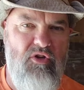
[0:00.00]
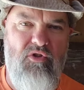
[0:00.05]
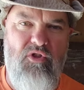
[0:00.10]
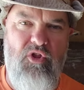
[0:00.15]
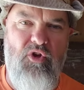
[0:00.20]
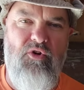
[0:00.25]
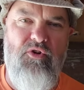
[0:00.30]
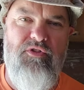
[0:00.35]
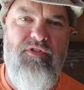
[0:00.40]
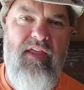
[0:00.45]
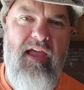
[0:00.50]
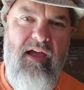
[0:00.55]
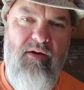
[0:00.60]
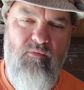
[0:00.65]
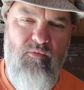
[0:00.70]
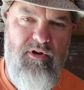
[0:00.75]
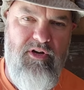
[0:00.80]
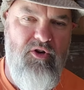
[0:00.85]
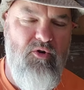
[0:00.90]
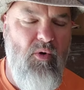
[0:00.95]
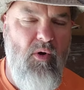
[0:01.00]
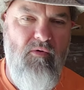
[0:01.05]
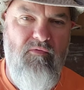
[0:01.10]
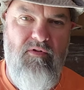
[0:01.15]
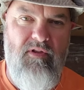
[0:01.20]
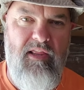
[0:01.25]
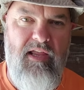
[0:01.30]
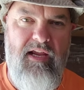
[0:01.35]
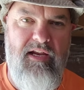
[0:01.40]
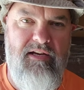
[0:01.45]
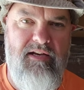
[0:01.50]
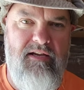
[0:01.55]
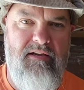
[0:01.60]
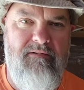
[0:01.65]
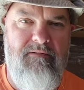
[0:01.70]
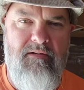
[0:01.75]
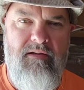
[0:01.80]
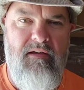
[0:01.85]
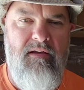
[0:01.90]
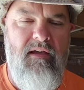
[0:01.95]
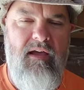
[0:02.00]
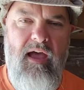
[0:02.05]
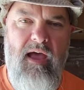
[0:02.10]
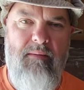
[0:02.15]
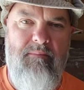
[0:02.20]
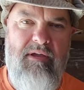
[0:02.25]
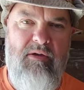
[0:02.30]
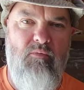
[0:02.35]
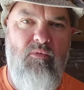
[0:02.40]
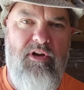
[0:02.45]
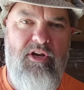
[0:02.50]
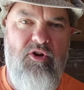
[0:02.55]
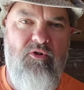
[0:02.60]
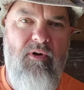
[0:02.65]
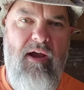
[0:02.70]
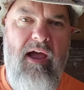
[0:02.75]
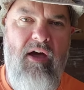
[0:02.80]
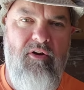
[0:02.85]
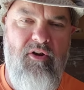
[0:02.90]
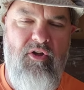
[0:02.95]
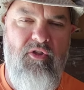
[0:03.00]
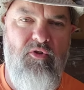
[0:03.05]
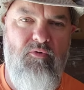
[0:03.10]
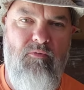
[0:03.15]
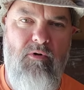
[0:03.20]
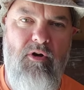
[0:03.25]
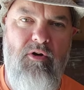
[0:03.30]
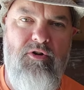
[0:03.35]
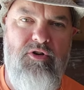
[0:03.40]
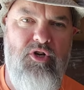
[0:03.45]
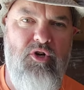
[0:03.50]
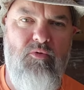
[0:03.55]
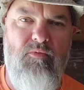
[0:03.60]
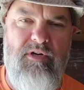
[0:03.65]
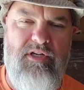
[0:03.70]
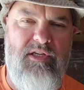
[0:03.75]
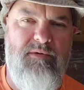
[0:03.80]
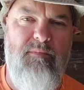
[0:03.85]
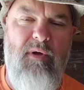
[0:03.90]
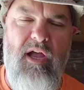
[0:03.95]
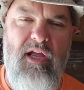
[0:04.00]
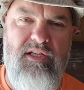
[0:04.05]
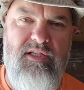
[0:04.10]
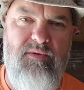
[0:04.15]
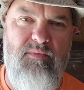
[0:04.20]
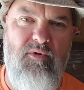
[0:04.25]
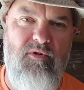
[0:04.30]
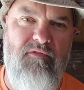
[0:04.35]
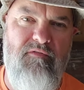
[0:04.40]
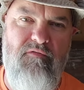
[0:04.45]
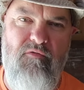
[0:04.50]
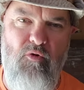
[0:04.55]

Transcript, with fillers: You learn that when you're overlanding. I mean, when you're out on the road, you're responsible